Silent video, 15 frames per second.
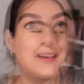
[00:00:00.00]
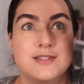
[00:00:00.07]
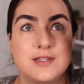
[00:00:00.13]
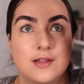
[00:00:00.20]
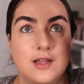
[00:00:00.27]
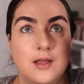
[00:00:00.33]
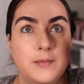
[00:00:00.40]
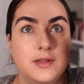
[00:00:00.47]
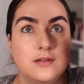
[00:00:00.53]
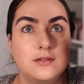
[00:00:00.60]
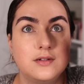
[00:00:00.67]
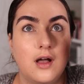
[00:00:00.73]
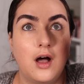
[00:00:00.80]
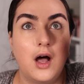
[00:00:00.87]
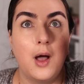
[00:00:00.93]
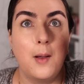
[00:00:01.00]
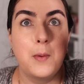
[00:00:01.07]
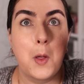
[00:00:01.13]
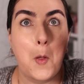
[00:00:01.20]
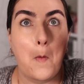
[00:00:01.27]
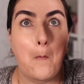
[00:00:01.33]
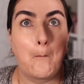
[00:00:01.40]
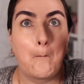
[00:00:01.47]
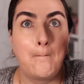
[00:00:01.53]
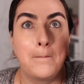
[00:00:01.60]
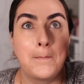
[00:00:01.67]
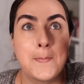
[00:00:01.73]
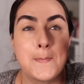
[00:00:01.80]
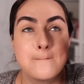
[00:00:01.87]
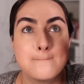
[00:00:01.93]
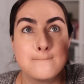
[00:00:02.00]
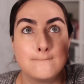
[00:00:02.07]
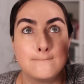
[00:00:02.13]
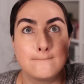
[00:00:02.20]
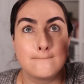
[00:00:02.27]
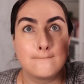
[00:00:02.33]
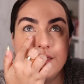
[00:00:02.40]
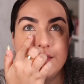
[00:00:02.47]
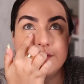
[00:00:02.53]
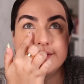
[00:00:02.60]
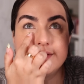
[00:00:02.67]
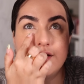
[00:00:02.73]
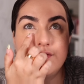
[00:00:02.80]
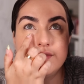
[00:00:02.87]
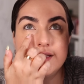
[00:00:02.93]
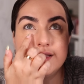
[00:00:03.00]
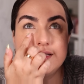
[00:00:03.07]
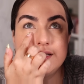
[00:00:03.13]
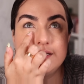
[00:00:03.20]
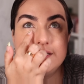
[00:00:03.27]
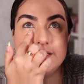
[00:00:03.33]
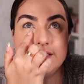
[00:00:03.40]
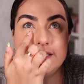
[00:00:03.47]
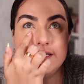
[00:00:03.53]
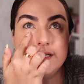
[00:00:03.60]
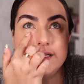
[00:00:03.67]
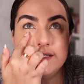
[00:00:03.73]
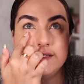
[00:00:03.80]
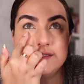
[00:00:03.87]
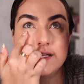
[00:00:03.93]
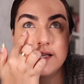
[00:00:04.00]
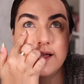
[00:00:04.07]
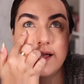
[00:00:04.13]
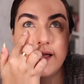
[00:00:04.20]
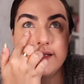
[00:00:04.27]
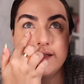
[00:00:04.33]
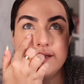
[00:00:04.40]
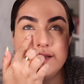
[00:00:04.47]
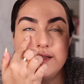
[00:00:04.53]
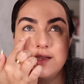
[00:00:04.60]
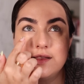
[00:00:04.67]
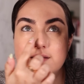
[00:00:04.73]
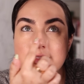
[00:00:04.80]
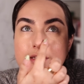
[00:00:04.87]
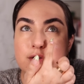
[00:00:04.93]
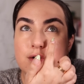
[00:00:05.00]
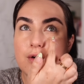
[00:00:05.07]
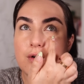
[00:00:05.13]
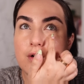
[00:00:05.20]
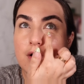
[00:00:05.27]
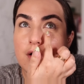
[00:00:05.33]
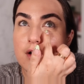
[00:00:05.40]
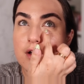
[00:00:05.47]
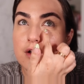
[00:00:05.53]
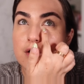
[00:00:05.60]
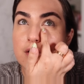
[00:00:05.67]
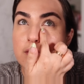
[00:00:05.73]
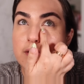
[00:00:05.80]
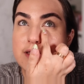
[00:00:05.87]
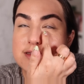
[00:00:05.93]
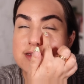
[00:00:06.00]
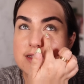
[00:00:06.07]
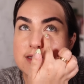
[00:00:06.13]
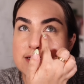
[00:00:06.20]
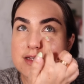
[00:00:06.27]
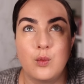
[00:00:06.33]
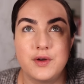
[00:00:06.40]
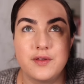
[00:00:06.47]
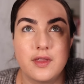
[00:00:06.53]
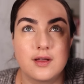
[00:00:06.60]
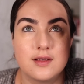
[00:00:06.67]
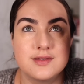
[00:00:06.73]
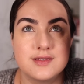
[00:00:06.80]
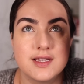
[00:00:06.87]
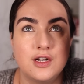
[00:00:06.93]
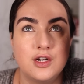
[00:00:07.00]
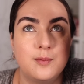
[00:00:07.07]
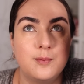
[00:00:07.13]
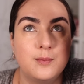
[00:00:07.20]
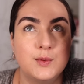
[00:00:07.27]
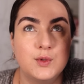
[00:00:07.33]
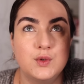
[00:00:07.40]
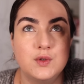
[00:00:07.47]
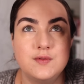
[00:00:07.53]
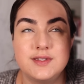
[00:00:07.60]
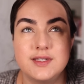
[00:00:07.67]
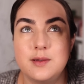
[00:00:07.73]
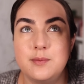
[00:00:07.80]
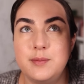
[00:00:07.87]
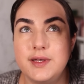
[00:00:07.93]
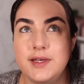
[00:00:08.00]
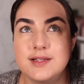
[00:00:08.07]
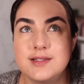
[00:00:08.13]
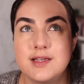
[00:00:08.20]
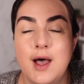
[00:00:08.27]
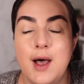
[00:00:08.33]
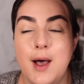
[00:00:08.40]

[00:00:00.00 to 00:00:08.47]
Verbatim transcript: so let me look up there's definitely teeny tiny little creases where the concealer moved a bit